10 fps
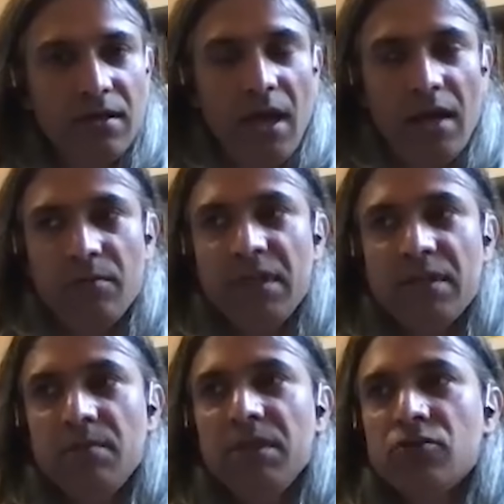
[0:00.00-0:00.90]
and
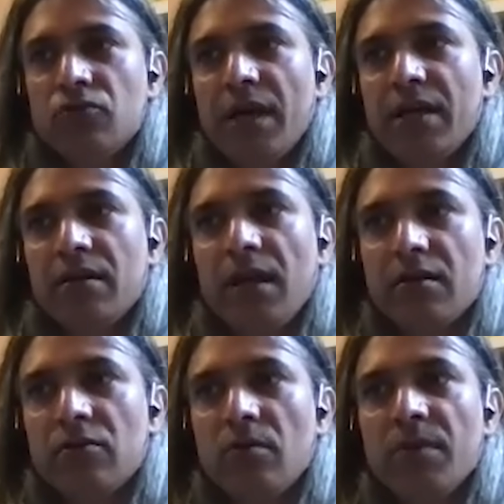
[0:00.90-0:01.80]
ECB is trying,
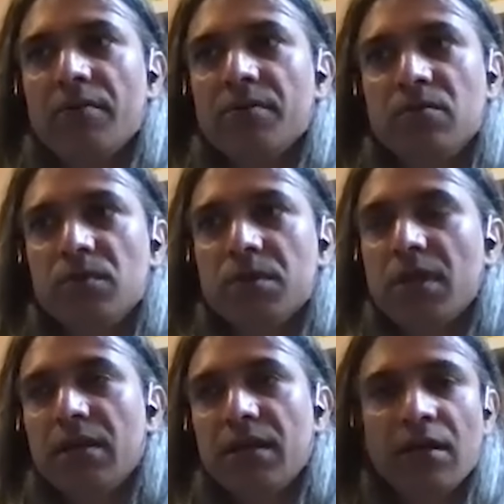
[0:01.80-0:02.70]
like Tom Harrison was
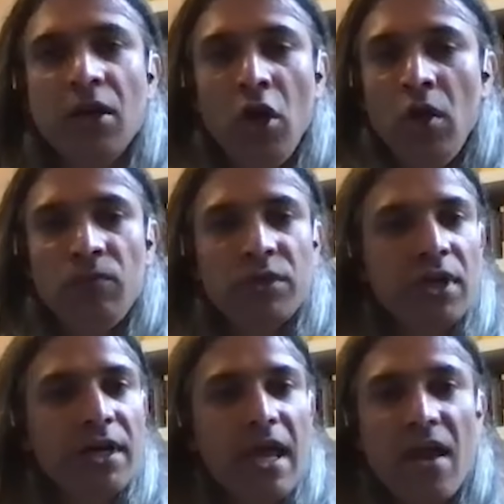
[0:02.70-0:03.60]
saying, that we
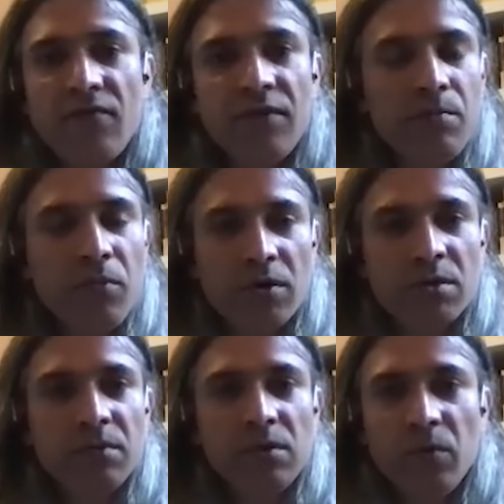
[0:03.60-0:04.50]
tried every
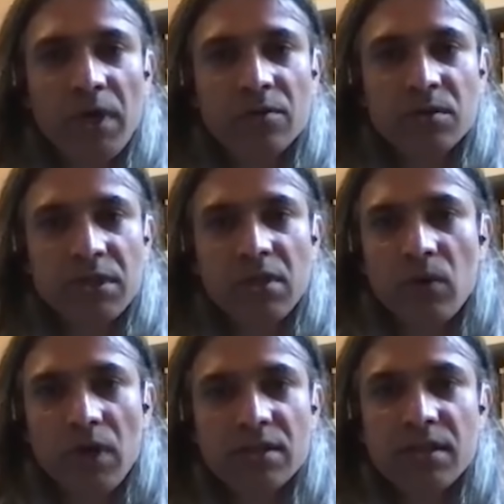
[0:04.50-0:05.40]
possible way to see,
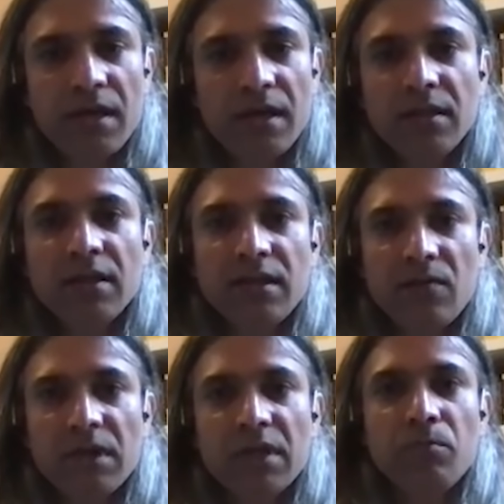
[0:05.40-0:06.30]
is there anything that
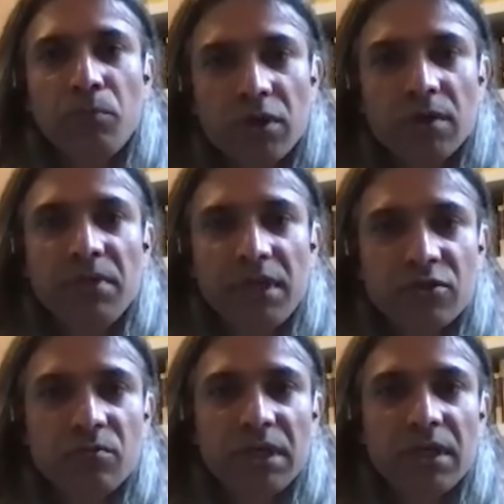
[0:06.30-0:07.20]
we can put in place
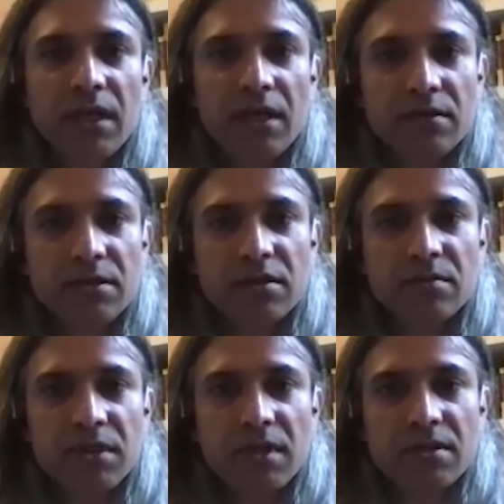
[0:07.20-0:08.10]
to mitigate the
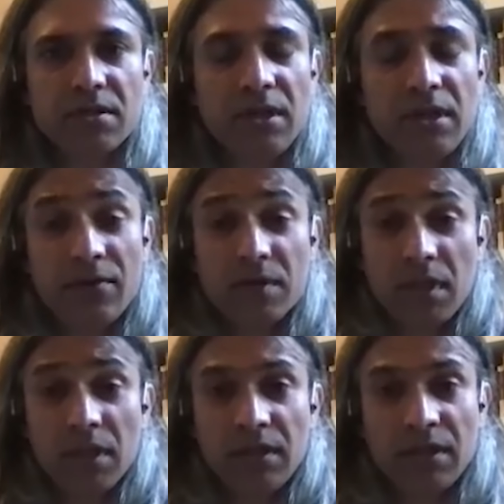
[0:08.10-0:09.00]
circumstance? There is
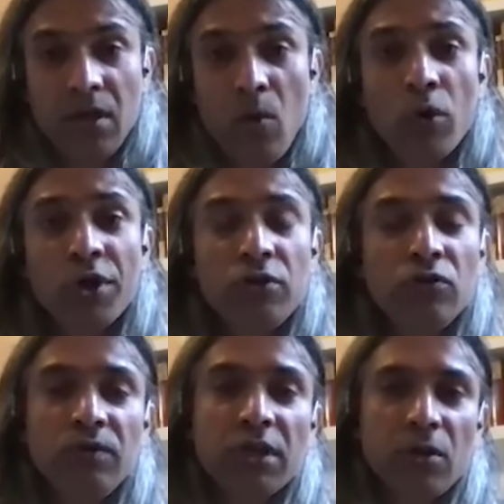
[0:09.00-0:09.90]
nothing. What do you do
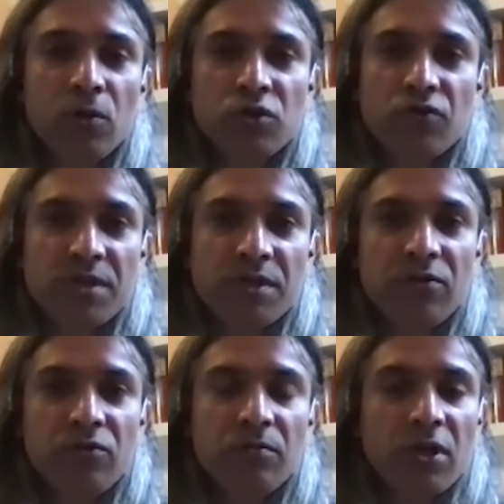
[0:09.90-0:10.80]
with a closed dressing
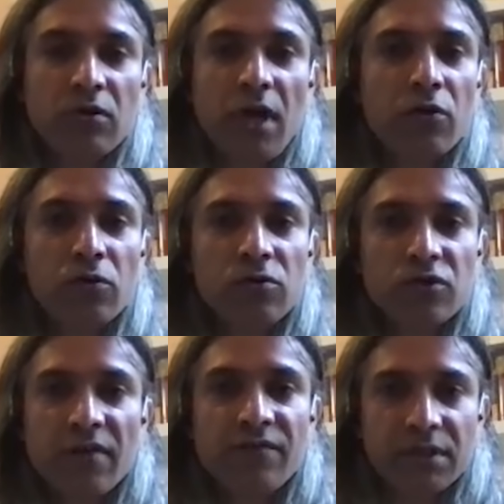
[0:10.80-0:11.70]
room at Old
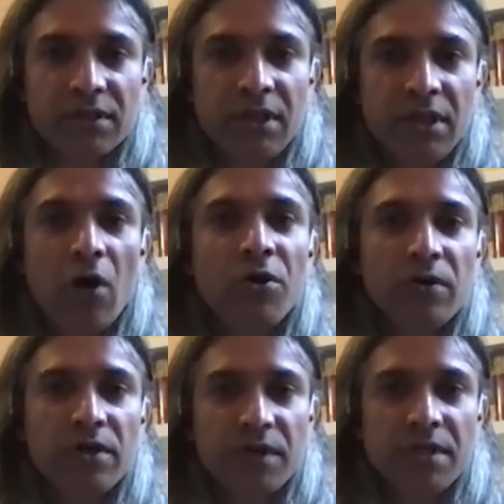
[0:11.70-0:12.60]
Trafford? How do you
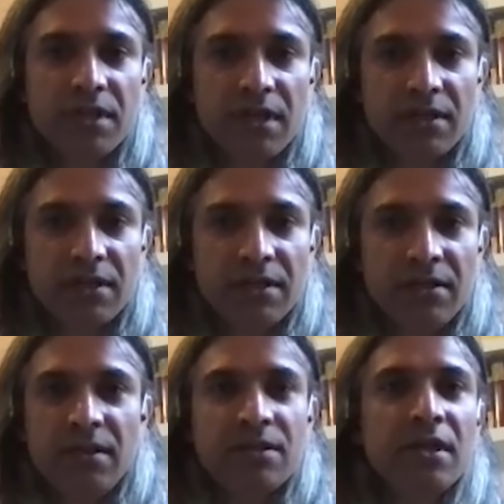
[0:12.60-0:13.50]
address that?
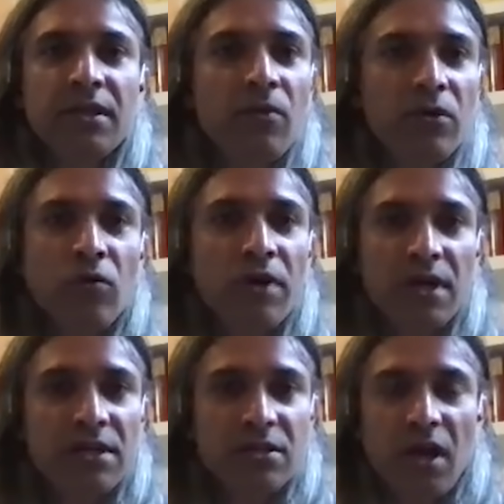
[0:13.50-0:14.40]
There's nothing, nowhere
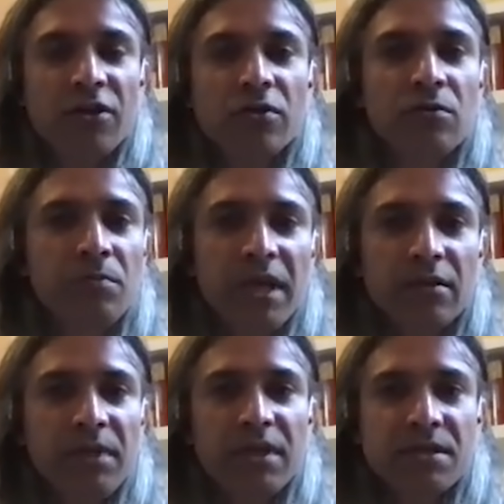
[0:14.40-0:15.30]
else. Are you going to make
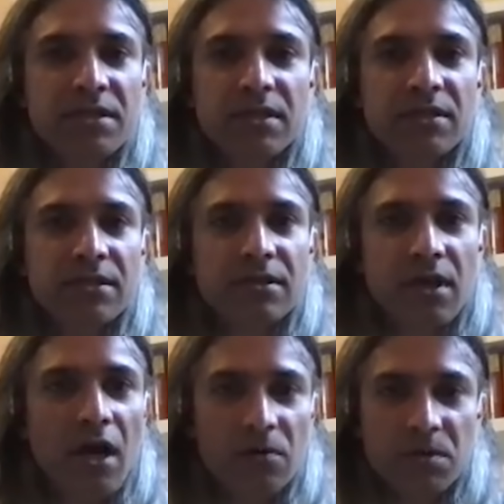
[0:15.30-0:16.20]
the players sit
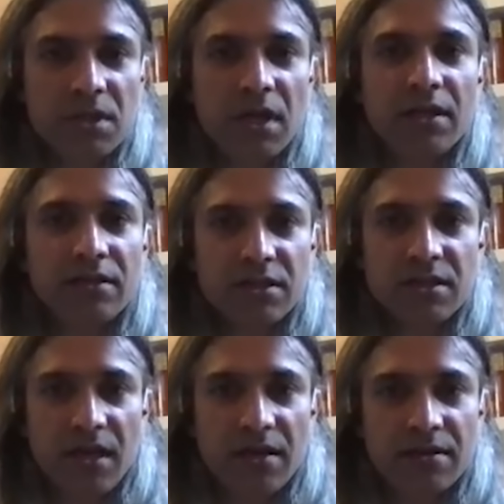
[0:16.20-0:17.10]
outside in the
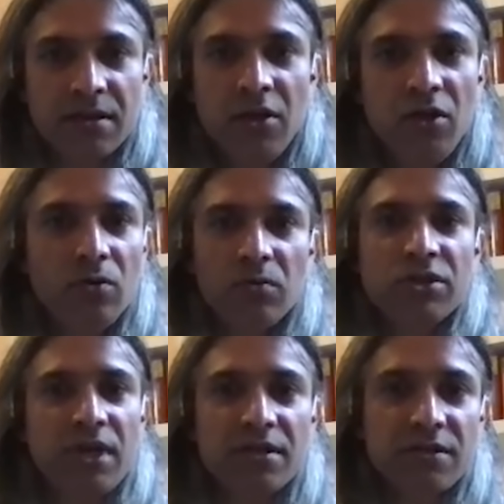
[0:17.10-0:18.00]
stands? No, the
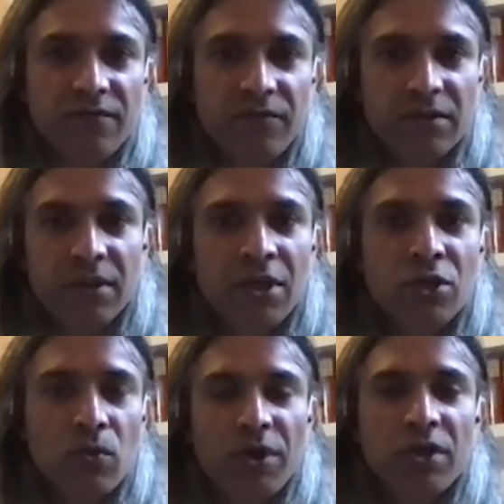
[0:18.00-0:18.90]
stands are full.
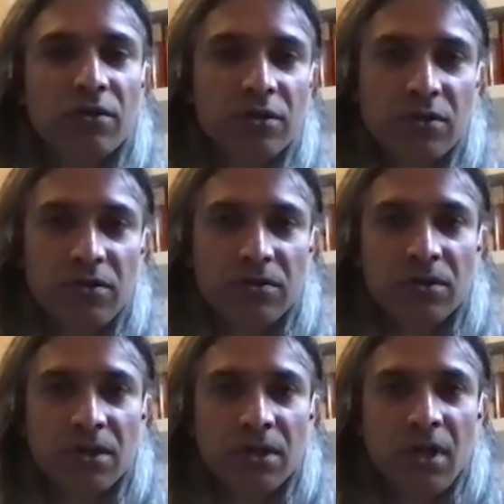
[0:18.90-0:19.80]
So what are you going to do?
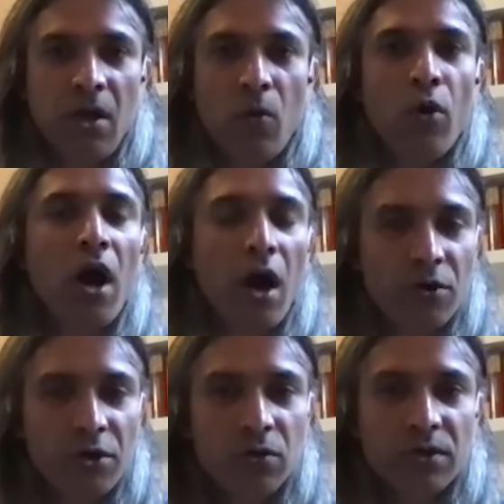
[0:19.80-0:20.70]

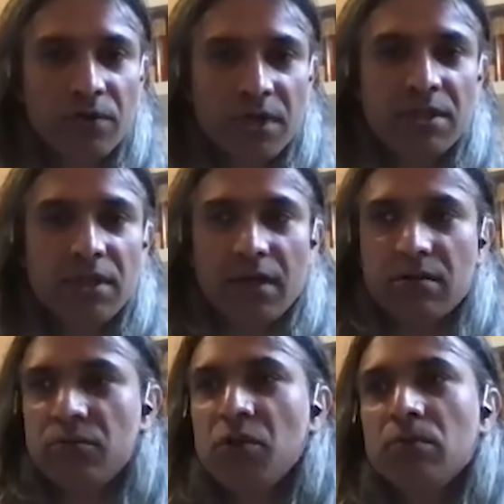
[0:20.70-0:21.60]
How do you address that?
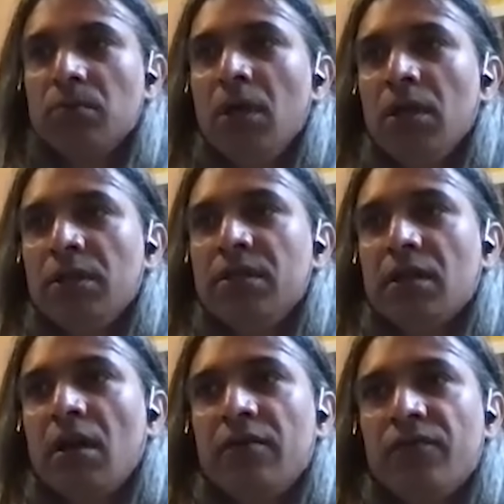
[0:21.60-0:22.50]
So these
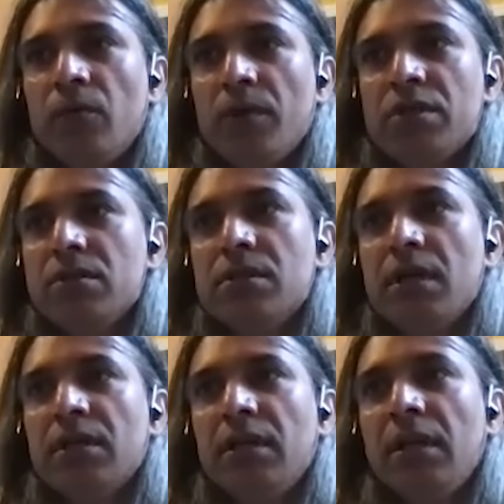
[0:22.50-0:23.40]
are kind of questions
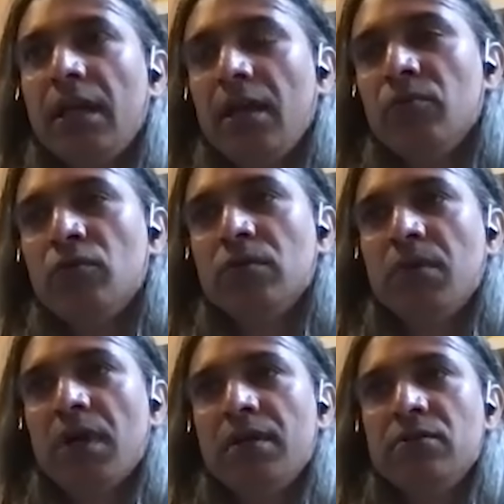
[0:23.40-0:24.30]
that came through the
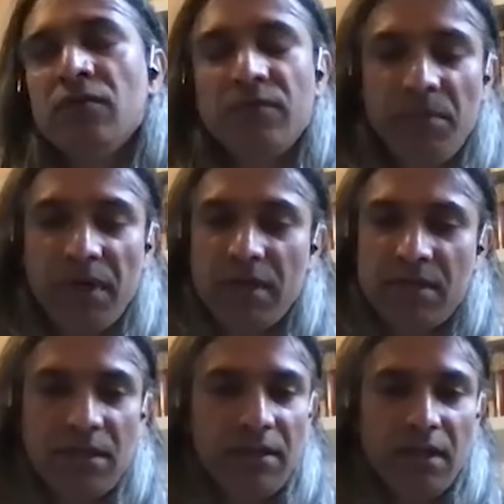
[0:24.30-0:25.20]
mind of the
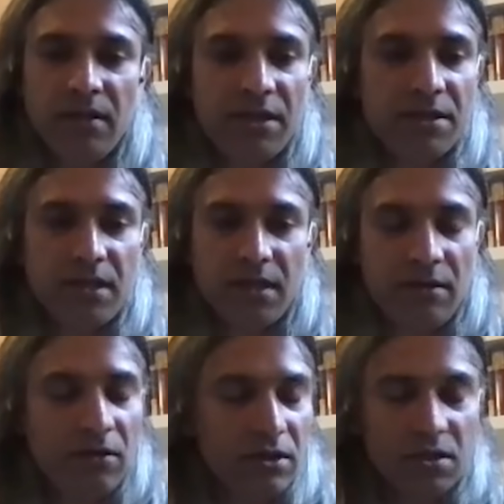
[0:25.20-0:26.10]
players, and then they
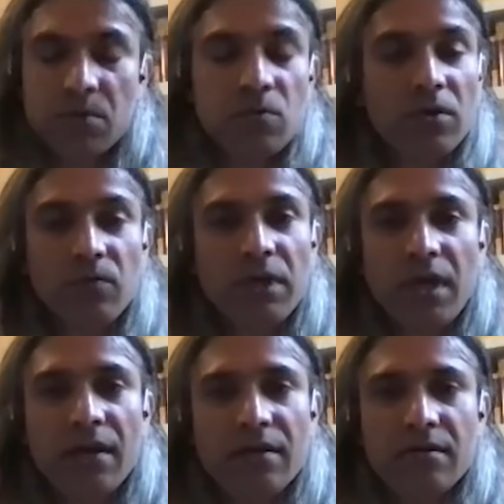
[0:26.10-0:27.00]
said, look, this is what we
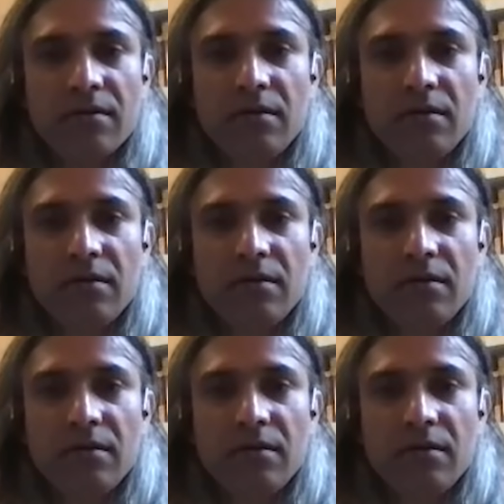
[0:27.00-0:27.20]
can.